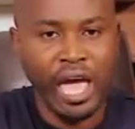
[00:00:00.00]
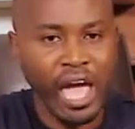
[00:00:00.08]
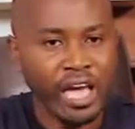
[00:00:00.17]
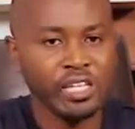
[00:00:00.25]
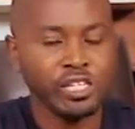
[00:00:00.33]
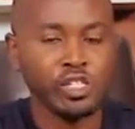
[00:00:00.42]

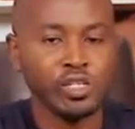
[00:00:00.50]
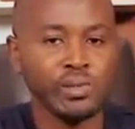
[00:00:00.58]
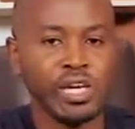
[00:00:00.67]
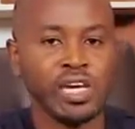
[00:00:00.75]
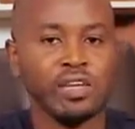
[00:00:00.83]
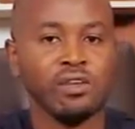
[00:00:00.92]
and
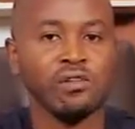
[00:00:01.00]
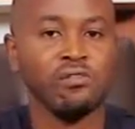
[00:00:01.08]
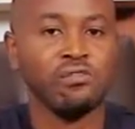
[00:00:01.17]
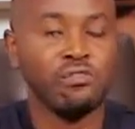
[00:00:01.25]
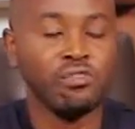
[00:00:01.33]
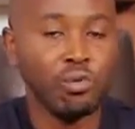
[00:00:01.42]
speaking
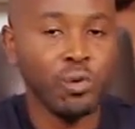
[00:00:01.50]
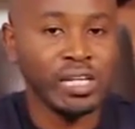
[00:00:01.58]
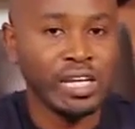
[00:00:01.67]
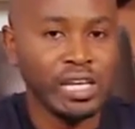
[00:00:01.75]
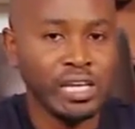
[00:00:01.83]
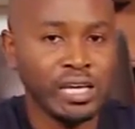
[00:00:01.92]

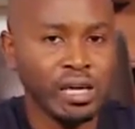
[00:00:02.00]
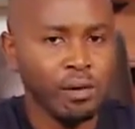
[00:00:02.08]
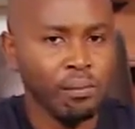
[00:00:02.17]
fluently